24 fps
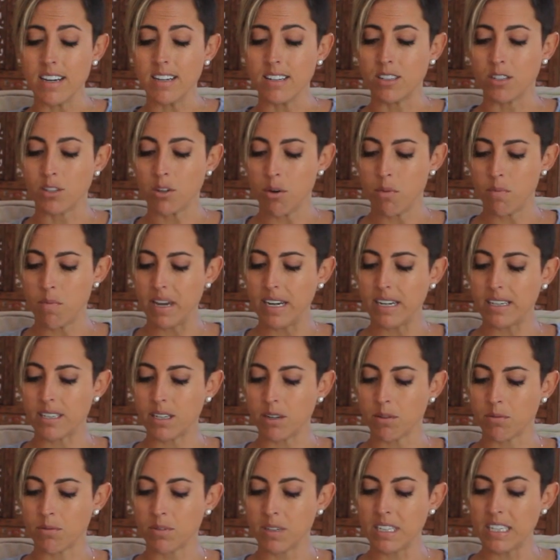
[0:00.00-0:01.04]
So it makes
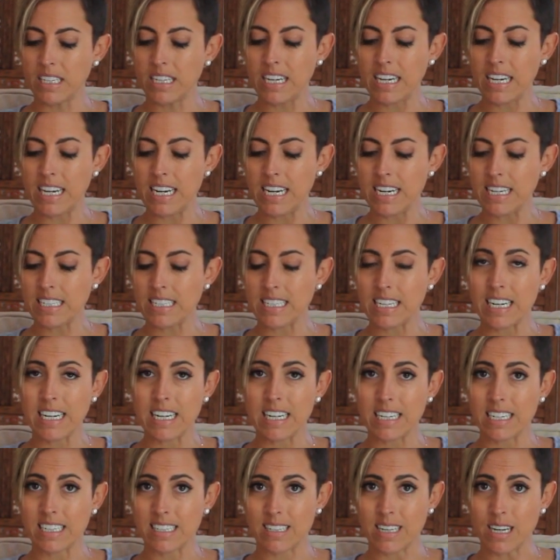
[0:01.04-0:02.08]
it really easy and
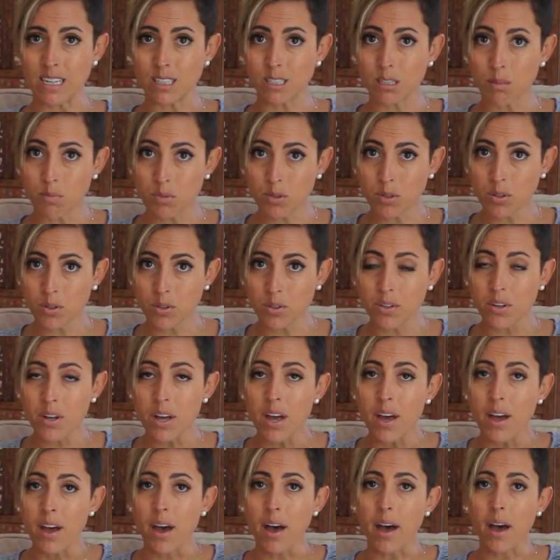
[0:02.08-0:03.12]
accessible,
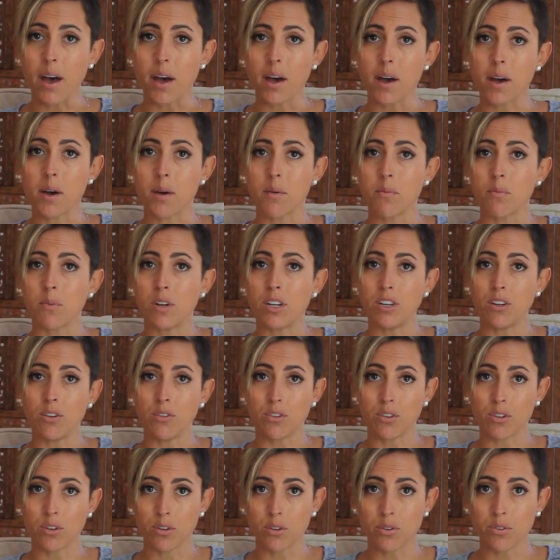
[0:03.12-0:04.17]
when you
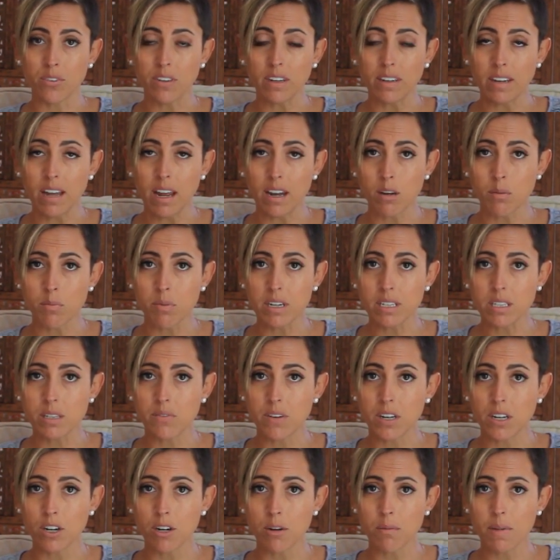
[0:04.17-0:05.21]
do sit down to
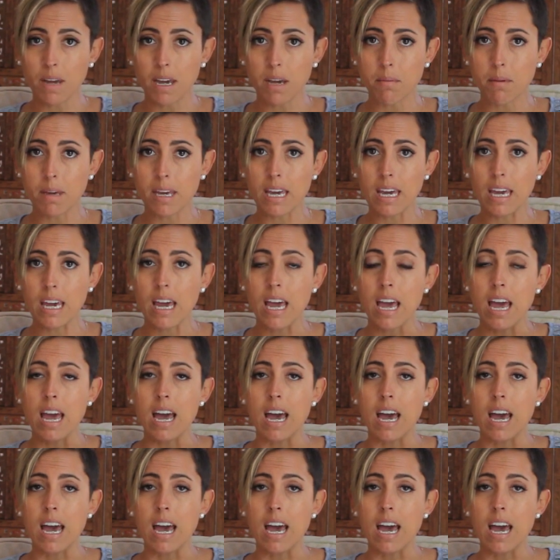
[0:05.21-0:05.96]
breastfeed your baby.